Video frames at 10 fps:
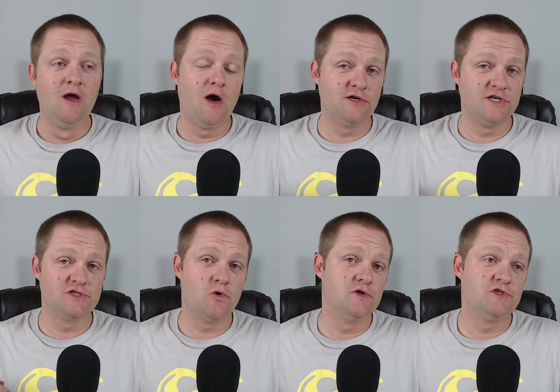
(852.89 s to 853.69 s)
our
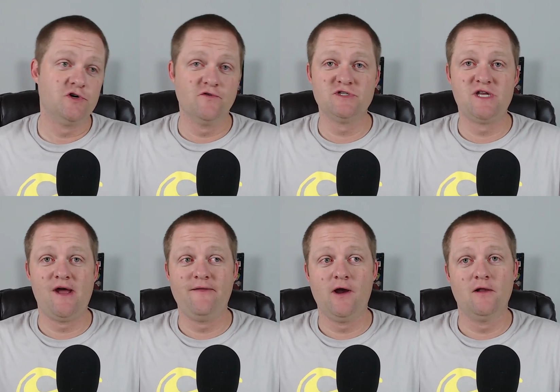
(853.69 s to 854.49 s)
Discord servers
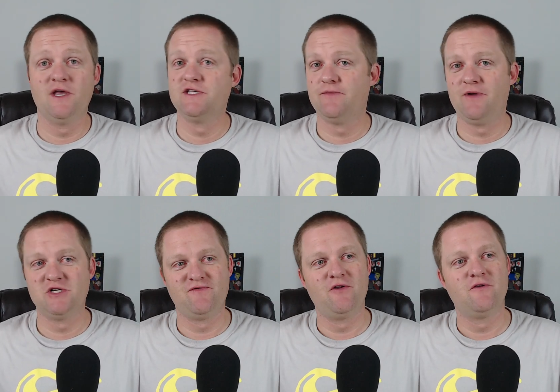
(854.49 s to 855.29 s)
down there, links to a
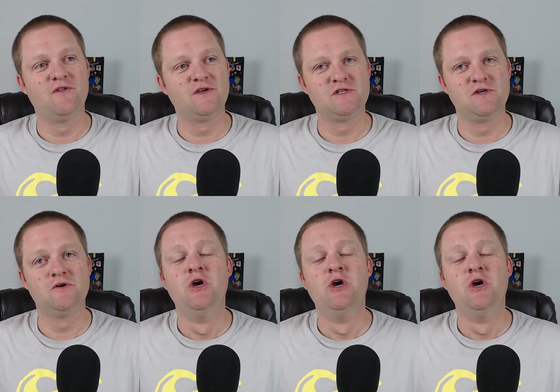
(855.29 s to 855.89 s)
bunch of other things too.